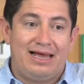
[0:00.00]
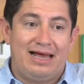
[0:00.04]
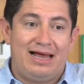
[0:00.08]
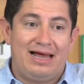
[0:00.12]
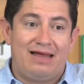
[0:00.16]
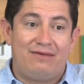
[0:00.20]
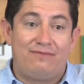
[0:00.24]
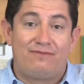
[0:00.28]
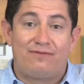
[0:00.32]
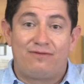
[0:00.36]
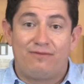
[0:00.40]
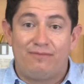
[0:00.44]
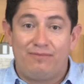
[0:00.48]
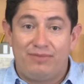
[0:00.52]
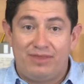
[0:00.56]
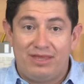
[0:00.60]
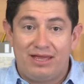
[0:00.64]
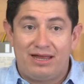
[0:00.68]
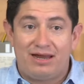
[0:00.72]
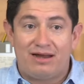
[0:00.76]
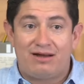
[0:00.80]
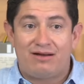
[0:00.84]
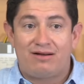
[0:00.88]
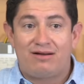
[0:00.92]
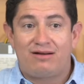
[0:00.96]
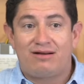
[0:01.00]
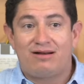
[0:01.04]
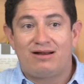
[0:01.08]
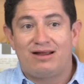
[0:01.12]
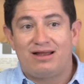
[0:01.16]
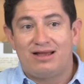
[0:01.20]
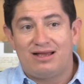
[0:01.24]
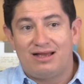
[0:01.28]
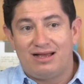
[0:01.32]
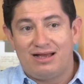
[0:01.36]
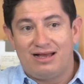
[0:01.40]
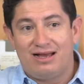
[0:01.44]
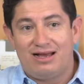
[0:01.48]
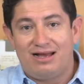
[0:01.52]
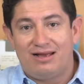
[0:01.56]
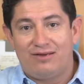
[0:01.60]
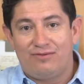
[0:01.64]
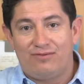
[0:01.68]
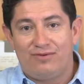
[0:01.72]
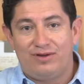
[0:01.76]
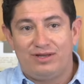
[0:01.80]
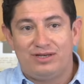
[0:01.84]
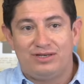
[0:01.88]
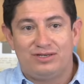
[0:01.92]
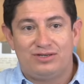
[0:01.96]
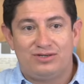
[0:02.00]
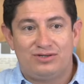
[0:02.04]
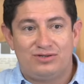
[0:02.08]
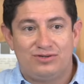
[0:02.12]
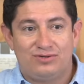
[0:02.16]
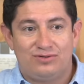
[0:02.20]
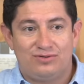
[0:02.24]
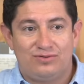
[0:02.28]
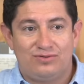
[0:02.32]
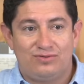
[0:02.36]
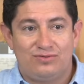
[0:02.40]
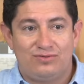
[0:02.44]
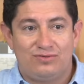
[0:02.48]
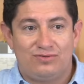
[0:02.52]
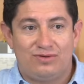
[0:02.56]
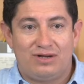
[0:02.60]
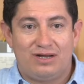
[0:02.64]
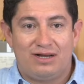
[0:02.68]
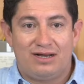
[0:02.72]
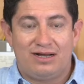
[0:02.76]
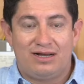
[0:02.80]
And from there, I went to